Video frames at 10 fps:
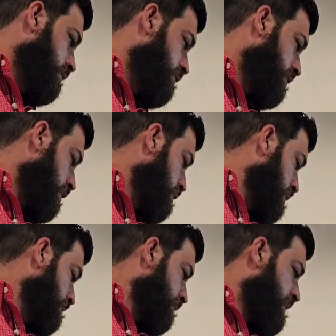So
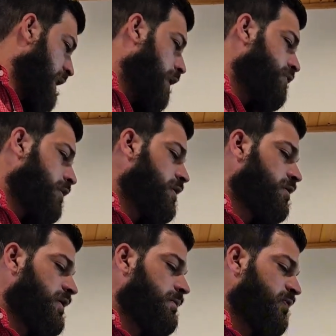I'll throw
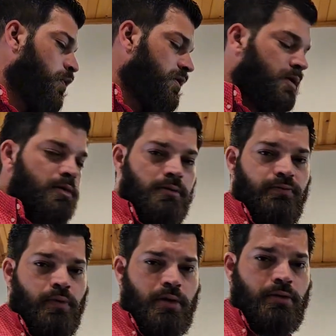those M4s on
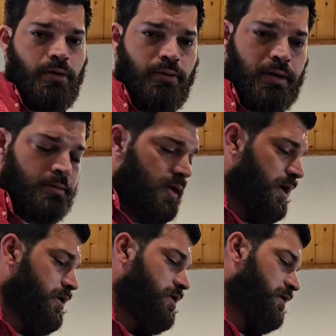for you real quick,
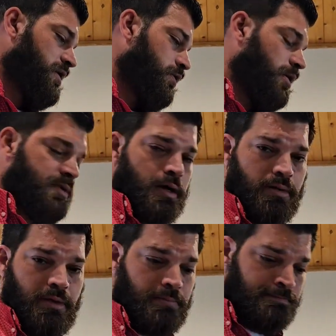and you can see what I'm talking
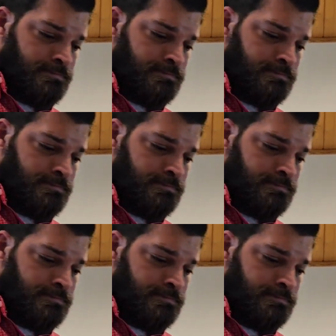about.